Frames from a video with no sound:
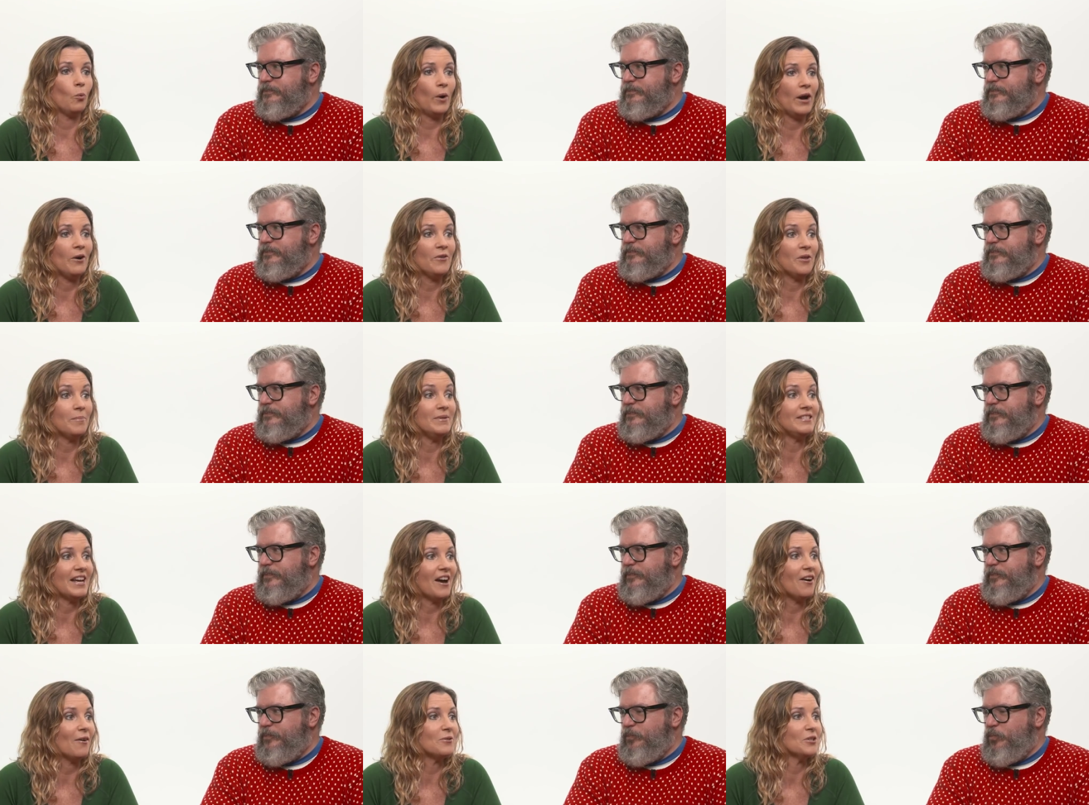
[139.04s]
Speaker 1: wear them
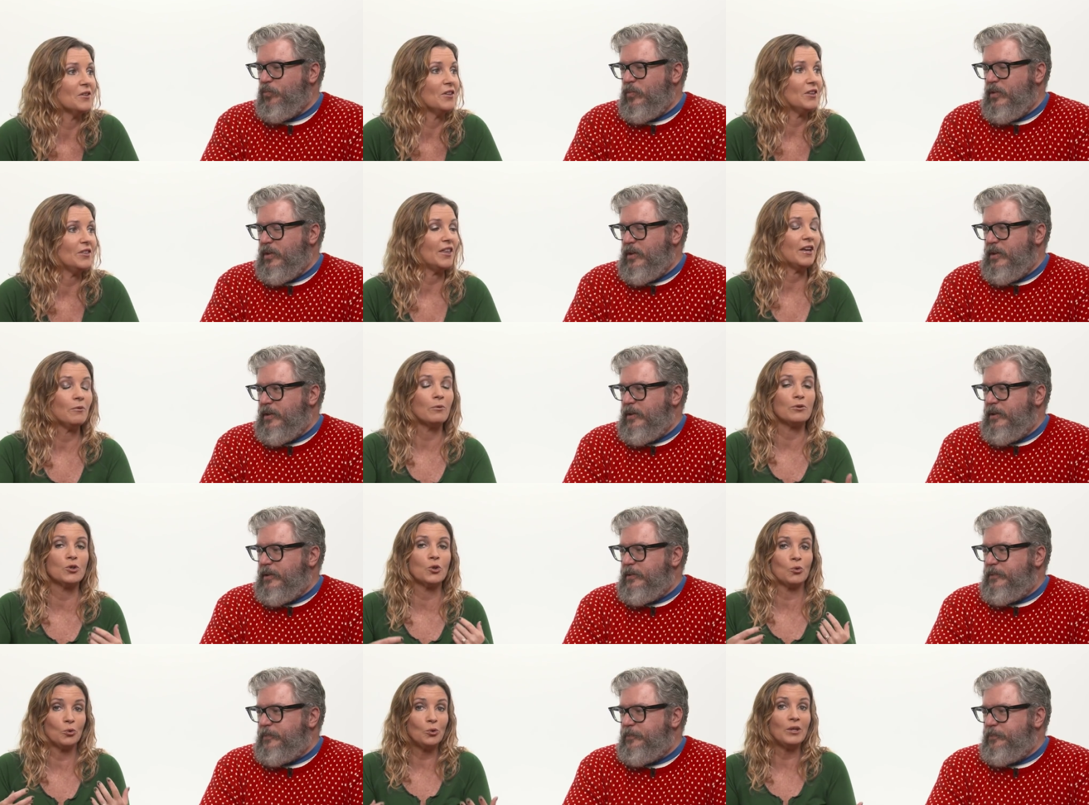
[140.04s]
down so that they were
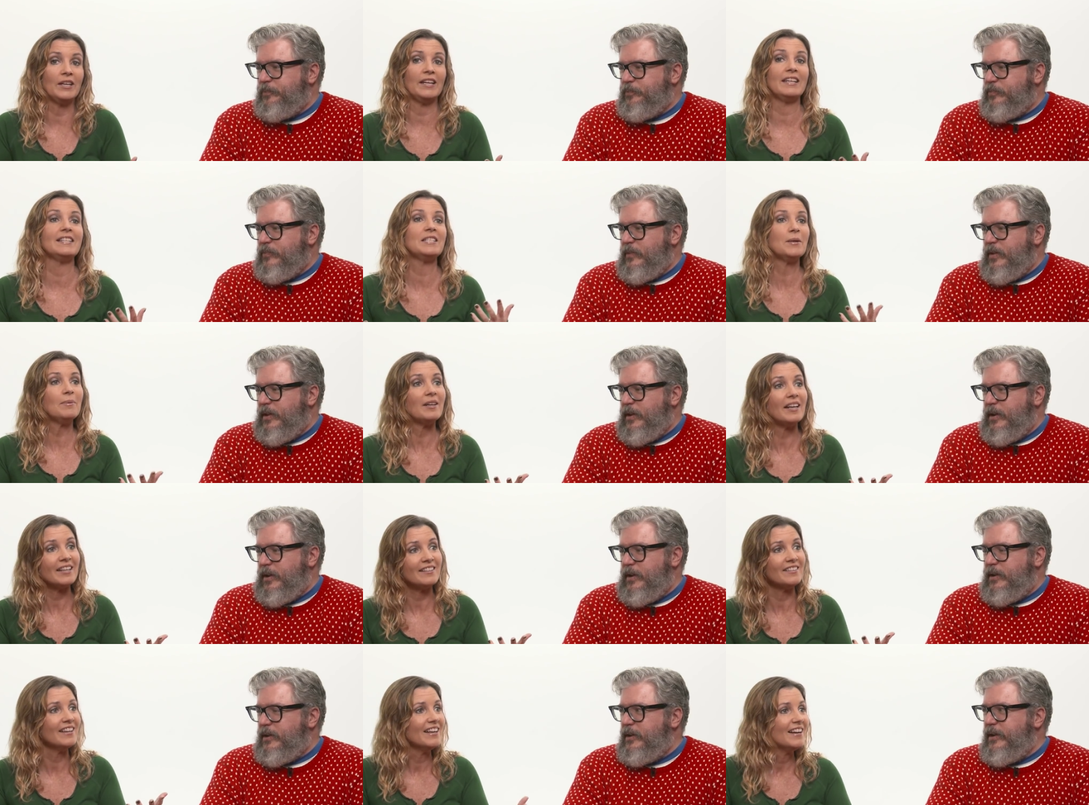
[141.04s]
truly
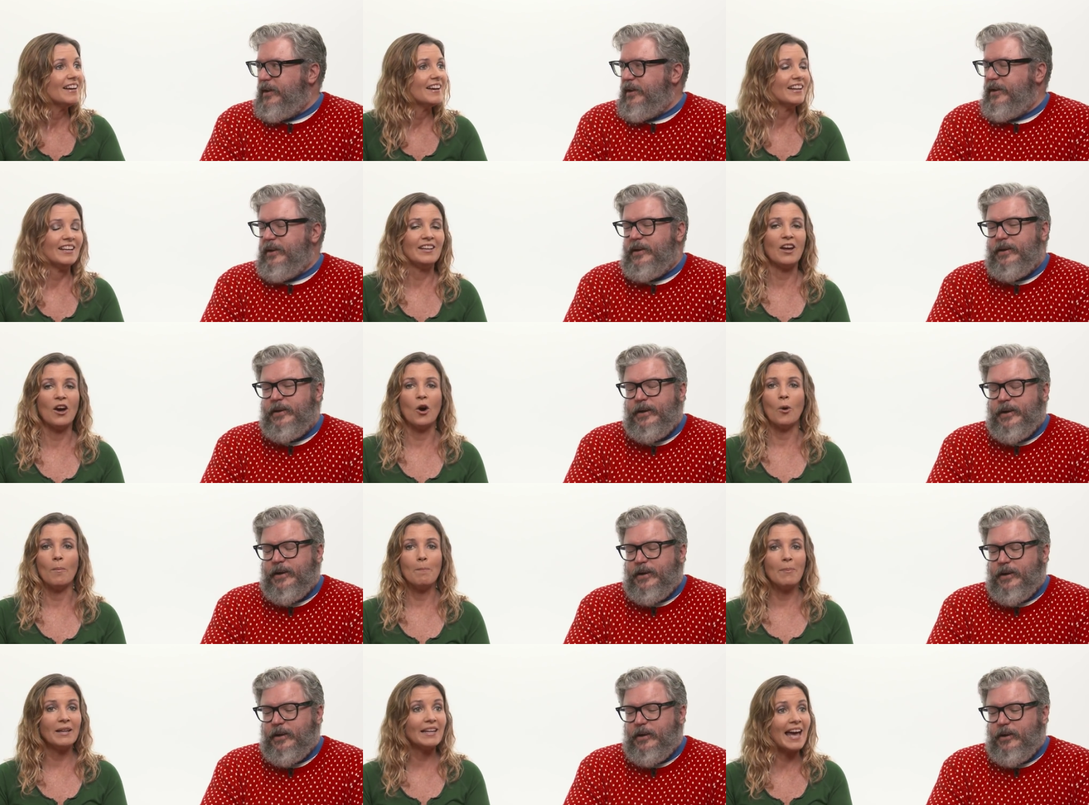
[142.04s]
exhibiting, you know,
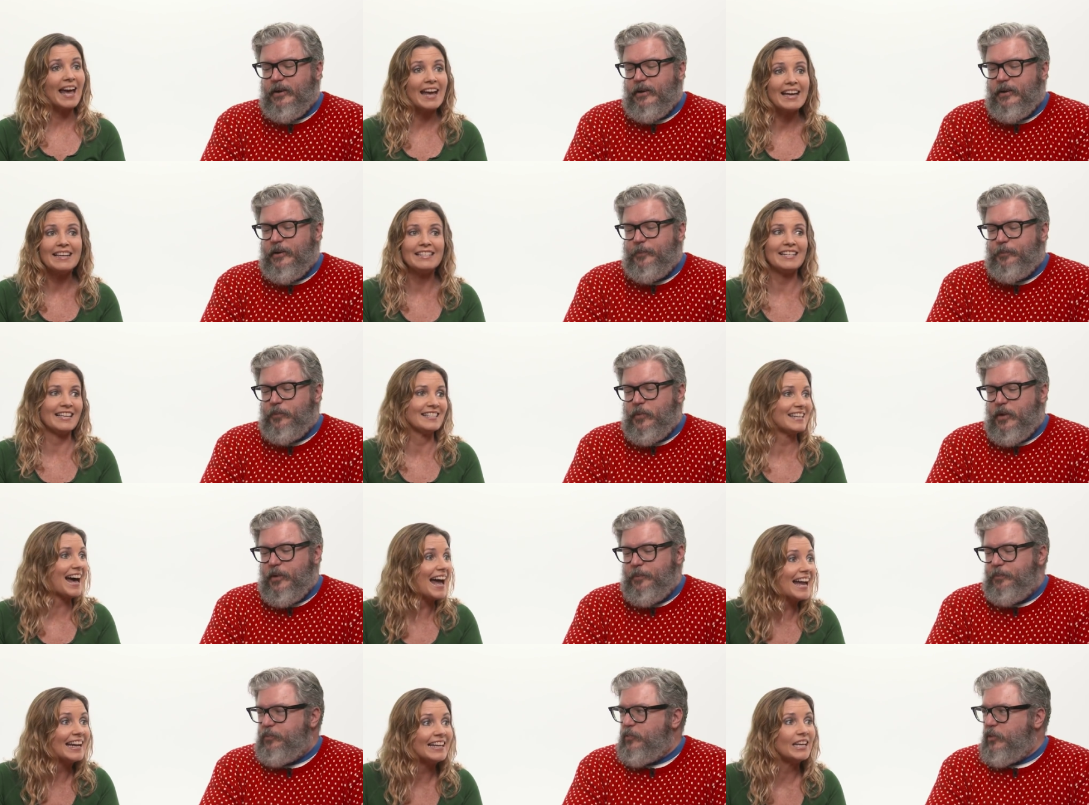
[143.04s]
yeah. malaise,
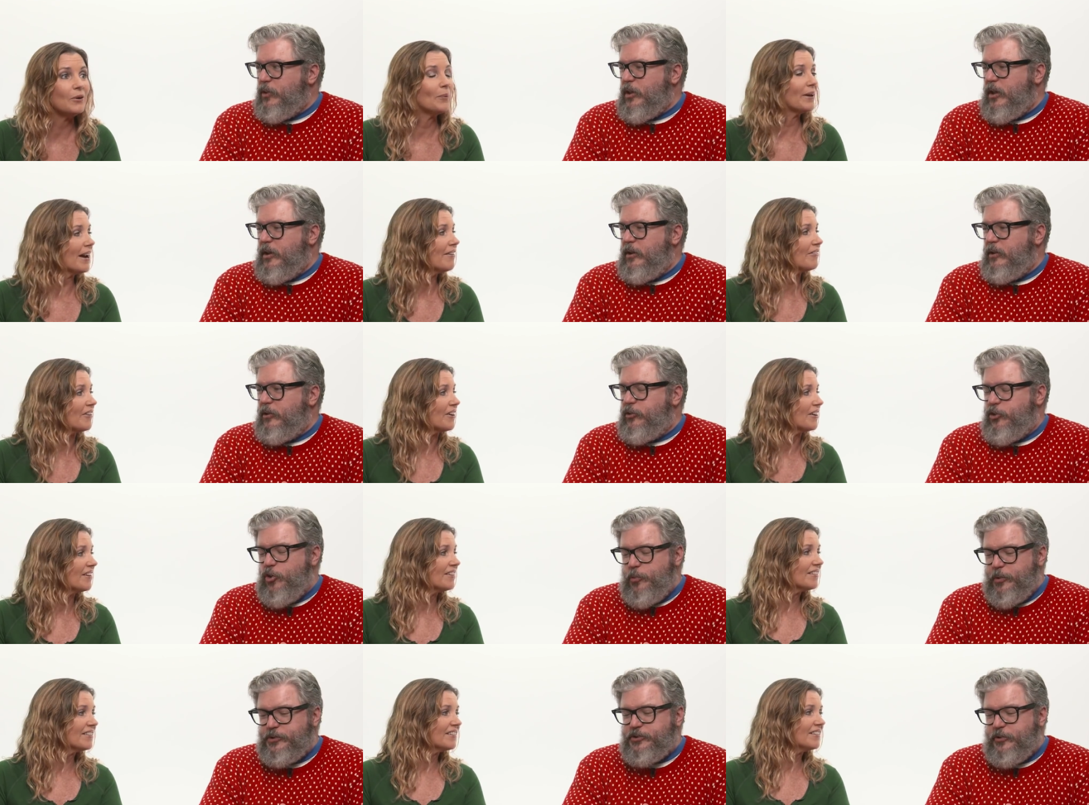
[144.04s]
anxiety, whatever.
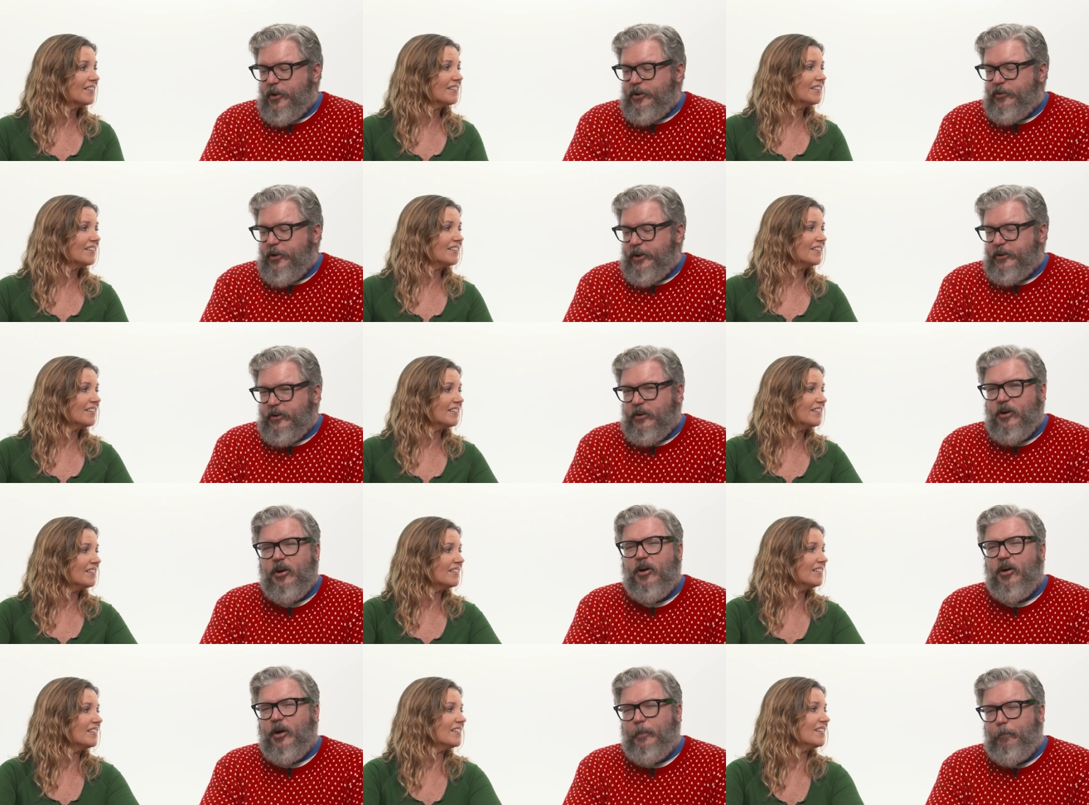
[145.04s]
Kubrick's
Speaker 2: a great
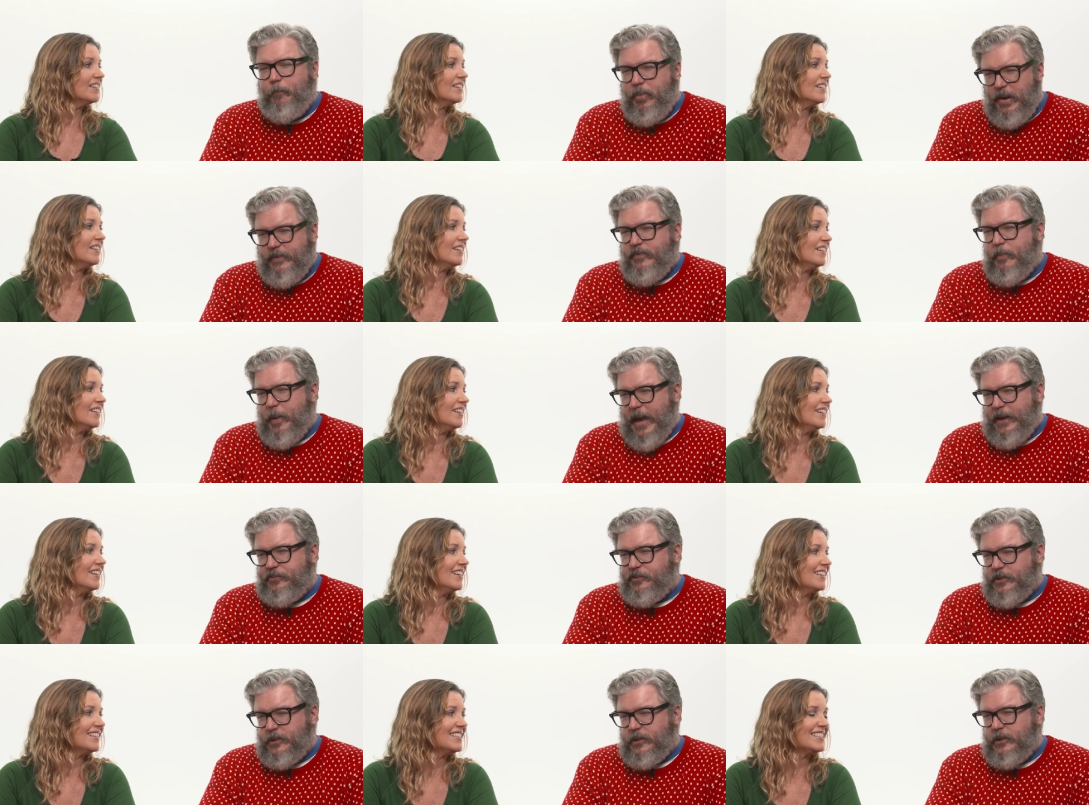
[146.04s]
director a bit of a
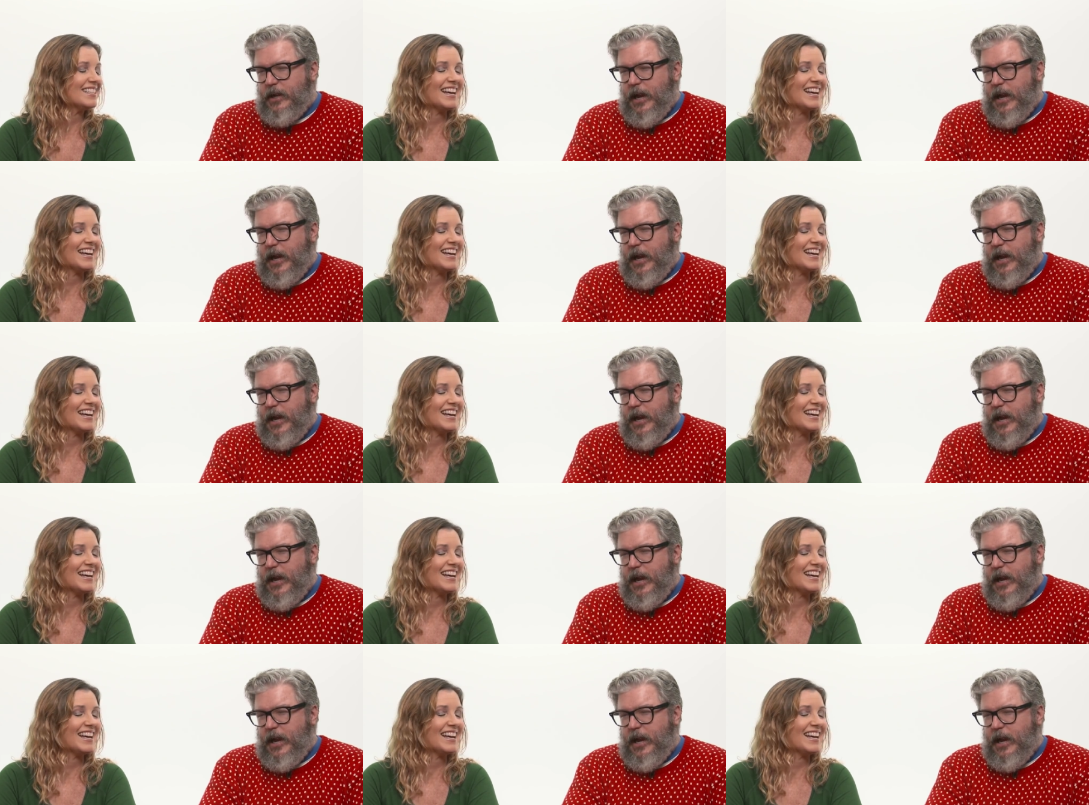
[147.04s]
bastard.